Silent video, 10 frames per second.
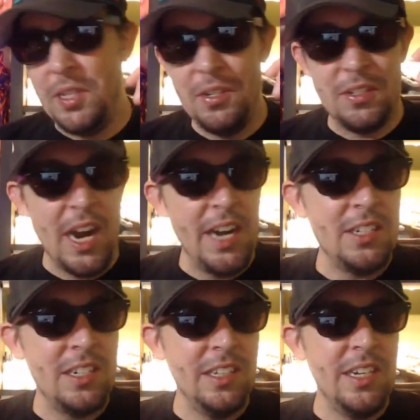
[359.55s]
these
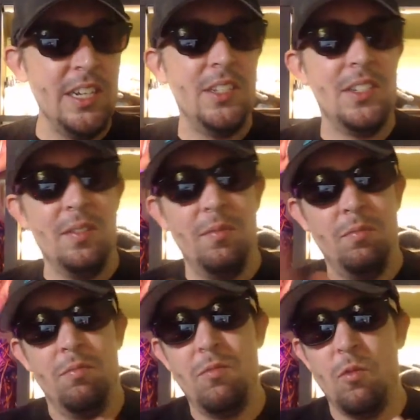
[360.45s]
Dynasty leagues,
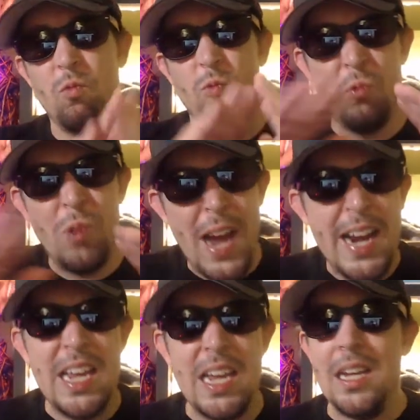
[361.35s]

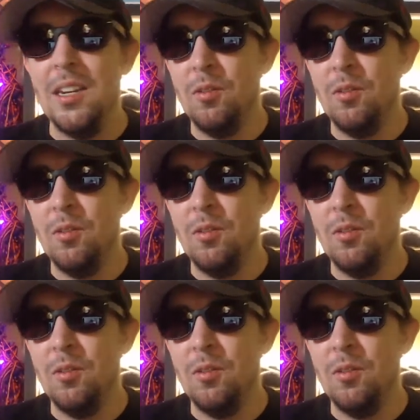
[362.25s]
ready.